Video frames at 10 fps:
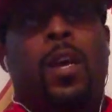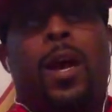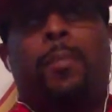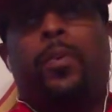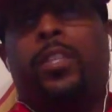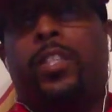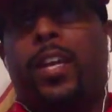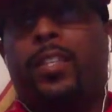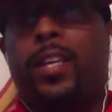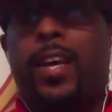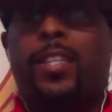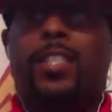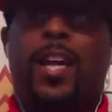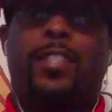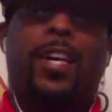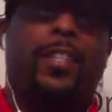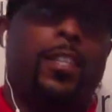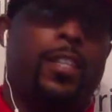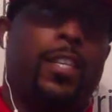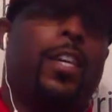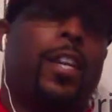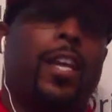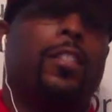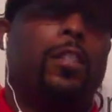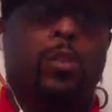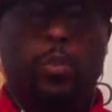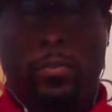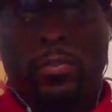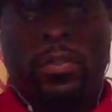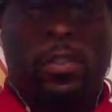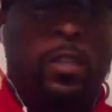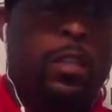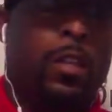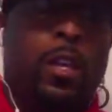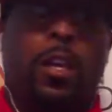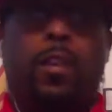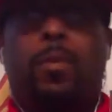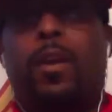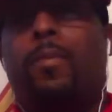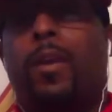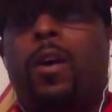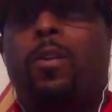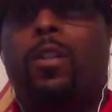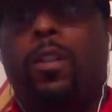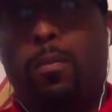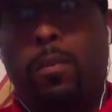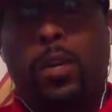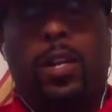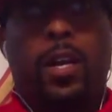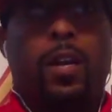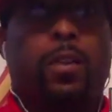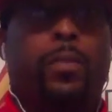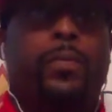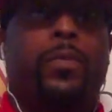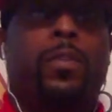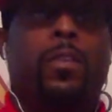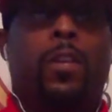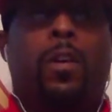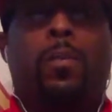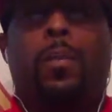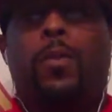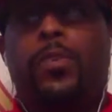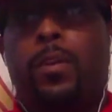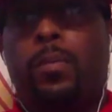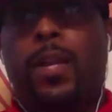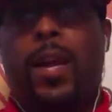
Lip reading: I appreciate that. Shouts out to DNA Tooth. He been holding your boy down. You know, both of them been